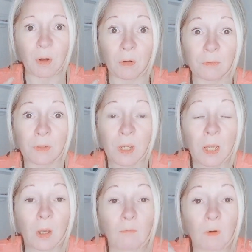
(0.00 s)
on,
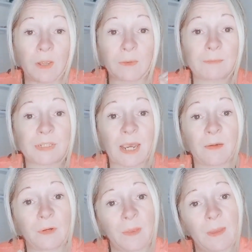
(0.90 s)
write them
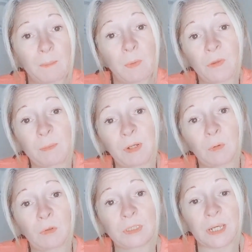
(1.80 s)
down and then put them in
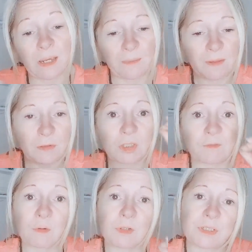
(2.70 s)
order and then
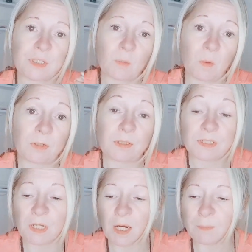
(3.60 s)
just focus at one
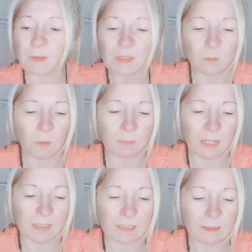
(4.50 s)
at a time. That's what I'm
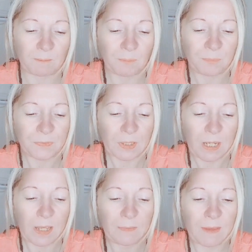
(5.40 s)
getting.
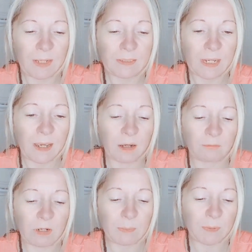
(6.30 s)
And then, yeah,
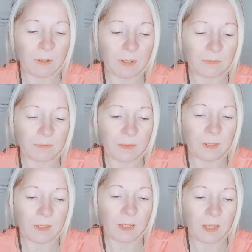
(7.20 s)
rebirth.
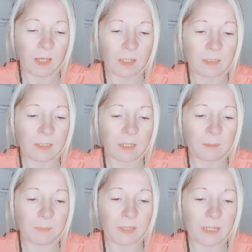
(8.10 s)
You're going
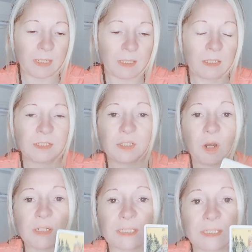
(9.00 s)
to be
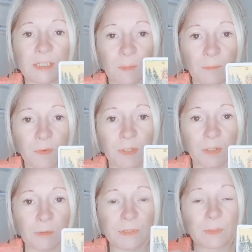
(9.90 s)
starting
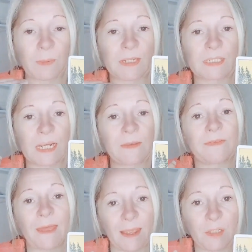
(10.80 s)
something new. So basically
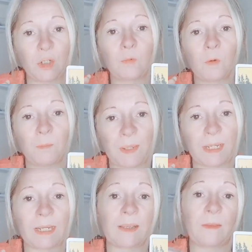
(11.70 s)
then you will
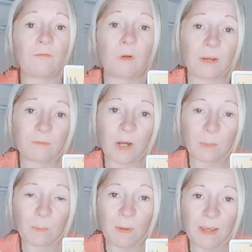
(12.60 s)
be in the right
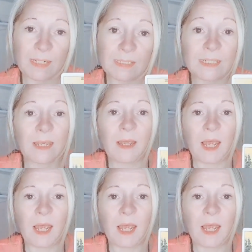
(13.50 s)
frame of mind.